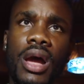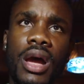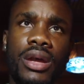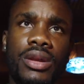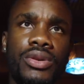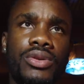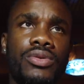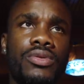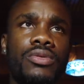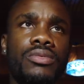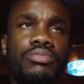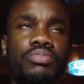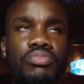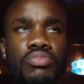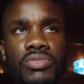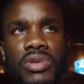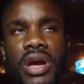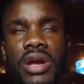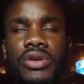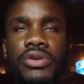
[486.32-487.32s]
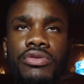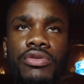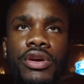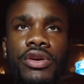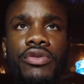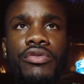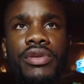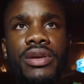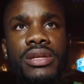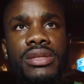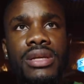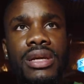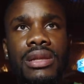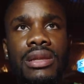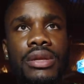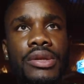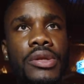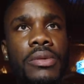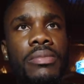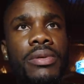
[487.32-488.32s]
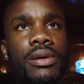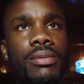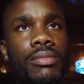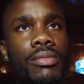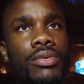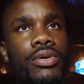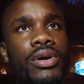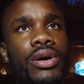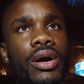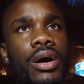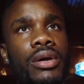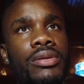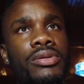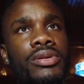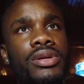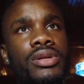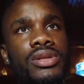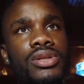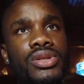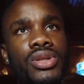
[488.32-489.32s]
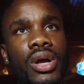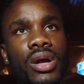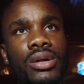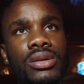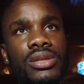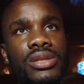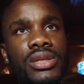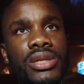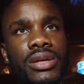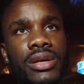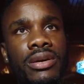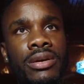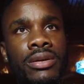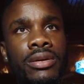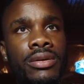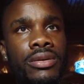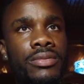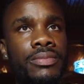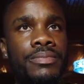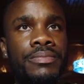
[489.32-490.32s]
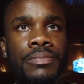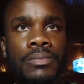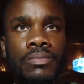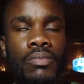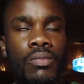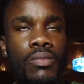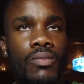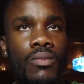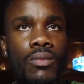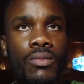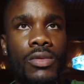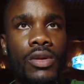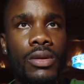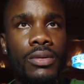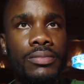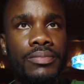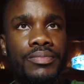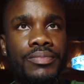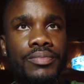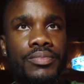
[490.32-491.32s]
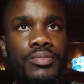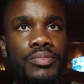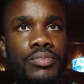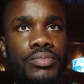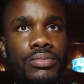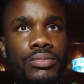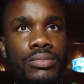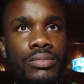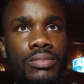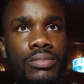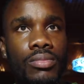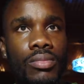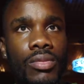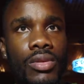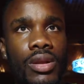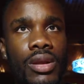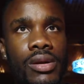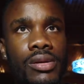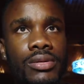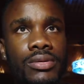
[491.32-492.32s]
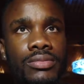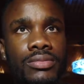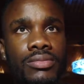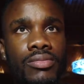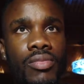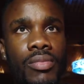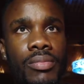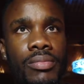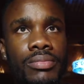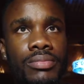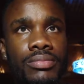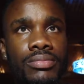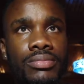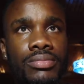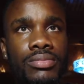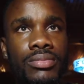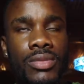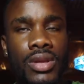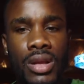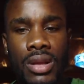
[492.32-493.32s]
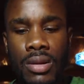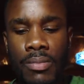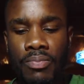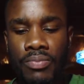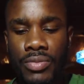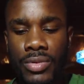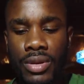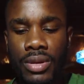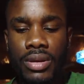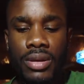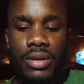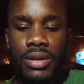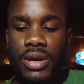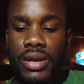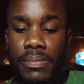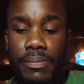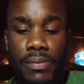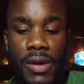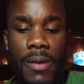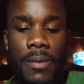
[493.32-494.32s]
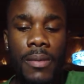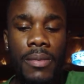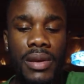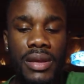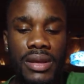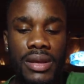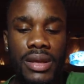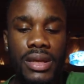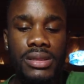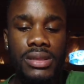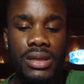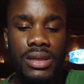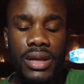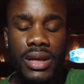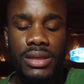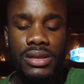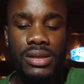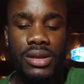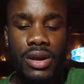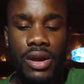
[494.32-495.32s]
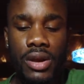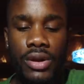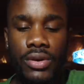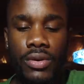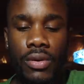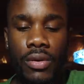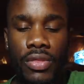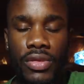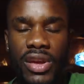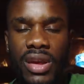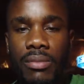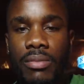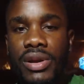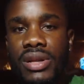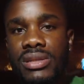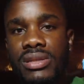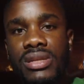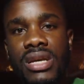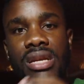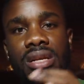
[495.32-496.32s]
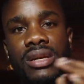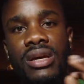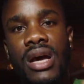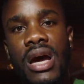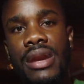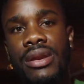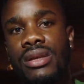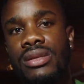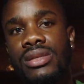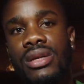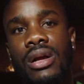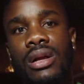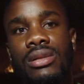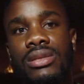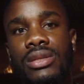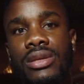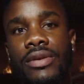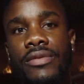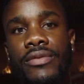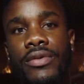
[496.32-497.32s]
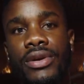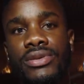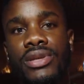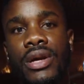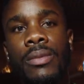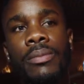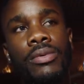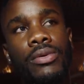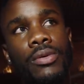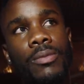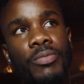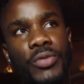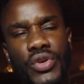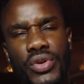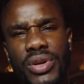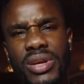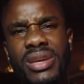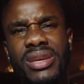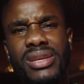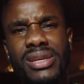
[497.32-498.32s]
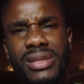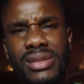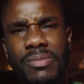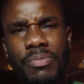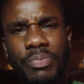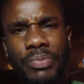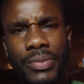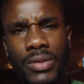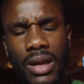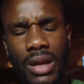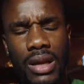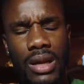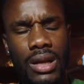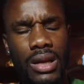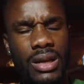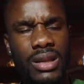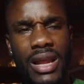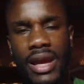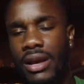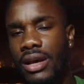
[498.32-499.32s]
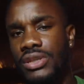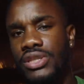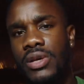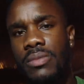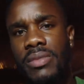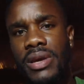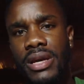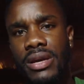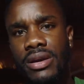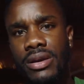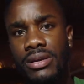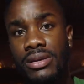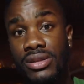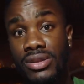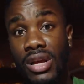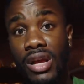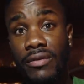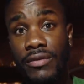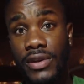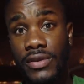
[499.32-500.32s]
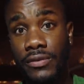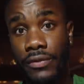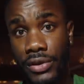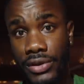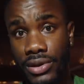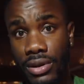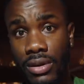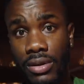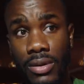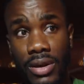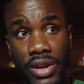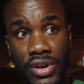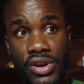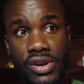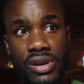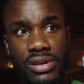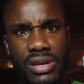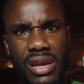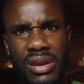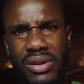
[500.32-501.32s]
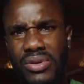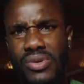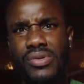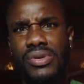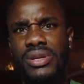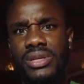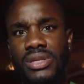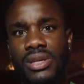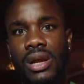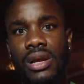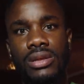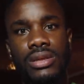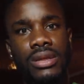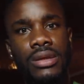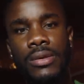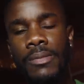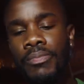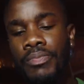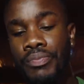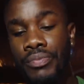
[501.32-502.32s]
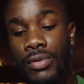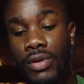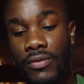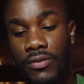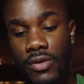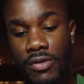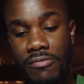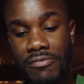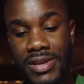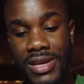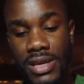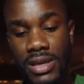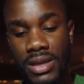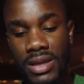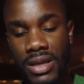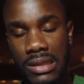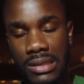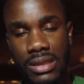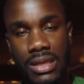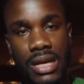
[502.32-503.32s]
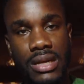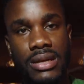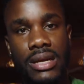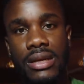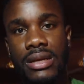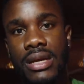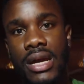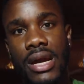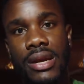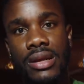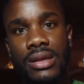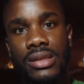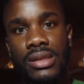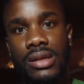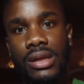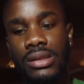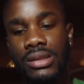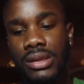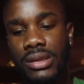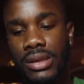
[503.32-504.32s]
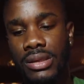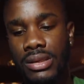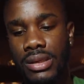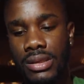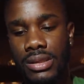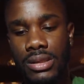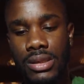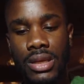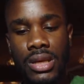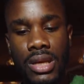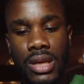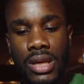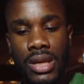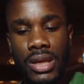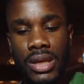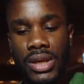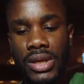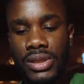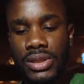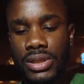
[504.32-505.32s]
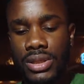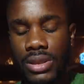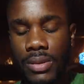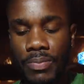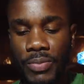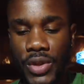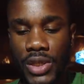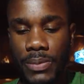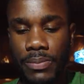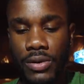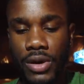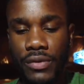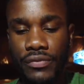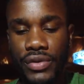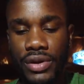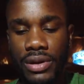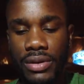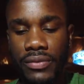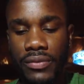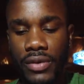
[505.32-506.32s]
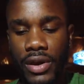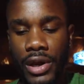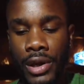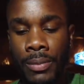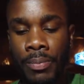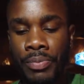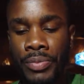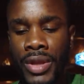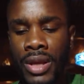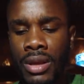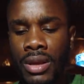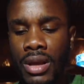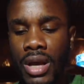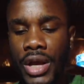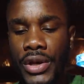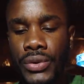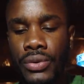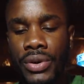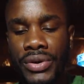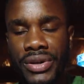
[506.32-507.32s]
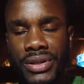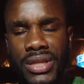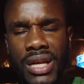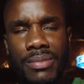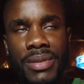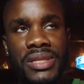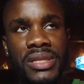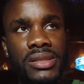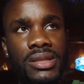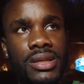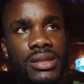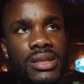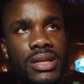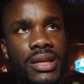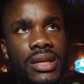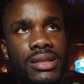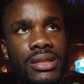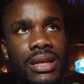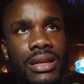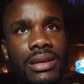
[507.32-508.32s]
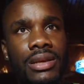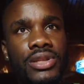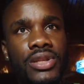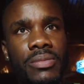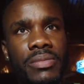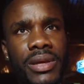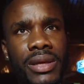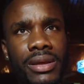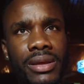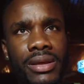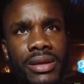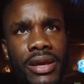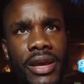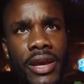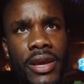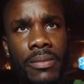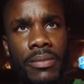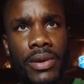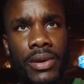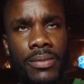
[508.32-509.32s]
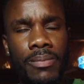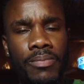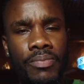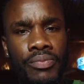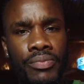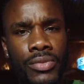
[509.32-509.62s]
I do, I do agree. It's a little bit more on the saltier end. But I'm wondering if that's just a escargot thing. It is probably it? is an escargot thing, but it's not the kind of salty. For example, you know, you eat uh, like a Jamaican saltfish fritter, and you're just like, oh, this salty. For me, it's not that kind of saltiness. Oh, it's, it's, it's perfectly fine. I do understand. My sister said it's a little bit gamey.